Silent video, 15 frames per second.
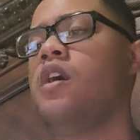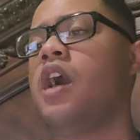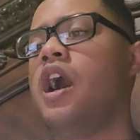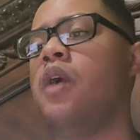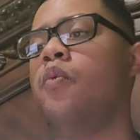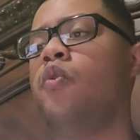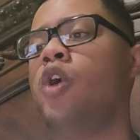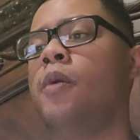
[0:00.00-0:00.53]

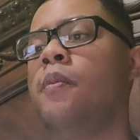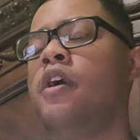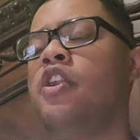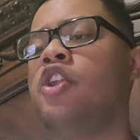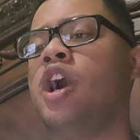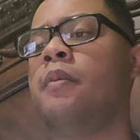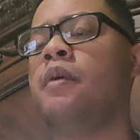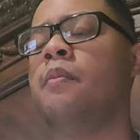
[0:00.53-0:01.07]
A
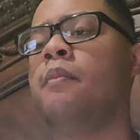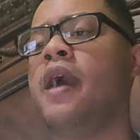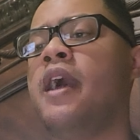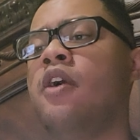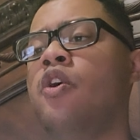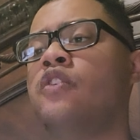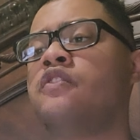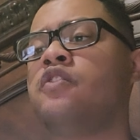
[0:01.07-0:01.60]
robot arm
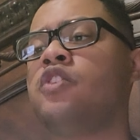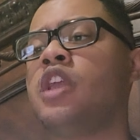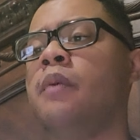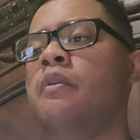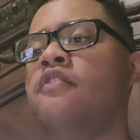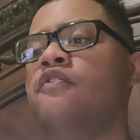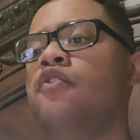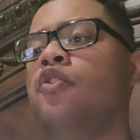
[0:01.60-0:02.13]
might also
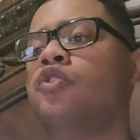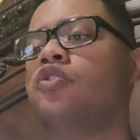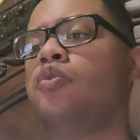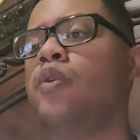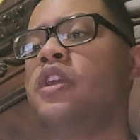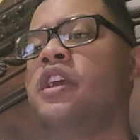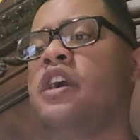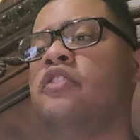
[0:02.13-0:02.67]
can be full
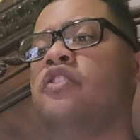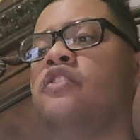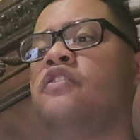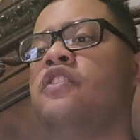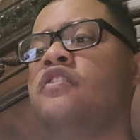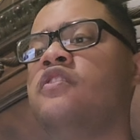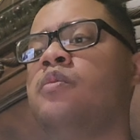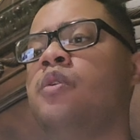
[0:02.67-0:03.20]

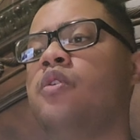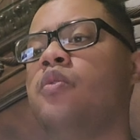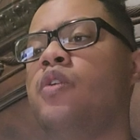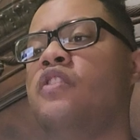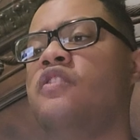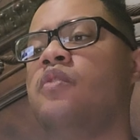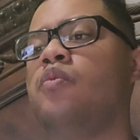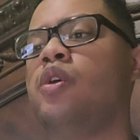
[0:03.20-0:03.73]
360
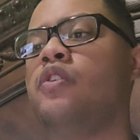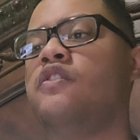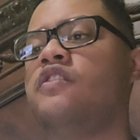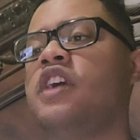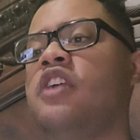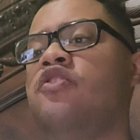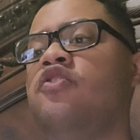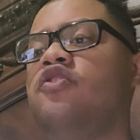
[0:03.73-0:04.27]
degrees of
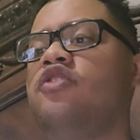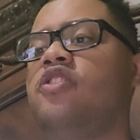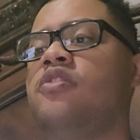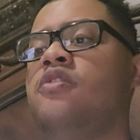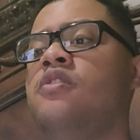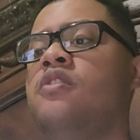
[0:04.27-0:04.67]
rotation.